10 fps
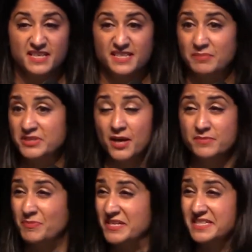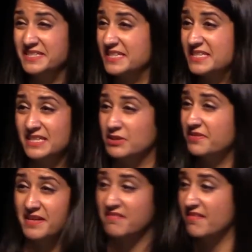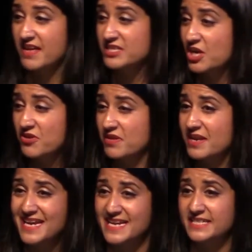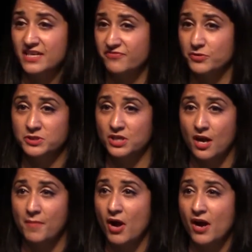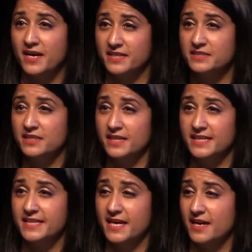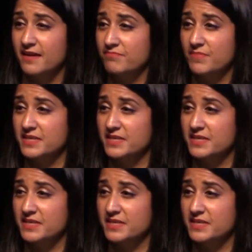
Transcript: Sometimes businesses still think that they don't need a full-time hire to lead their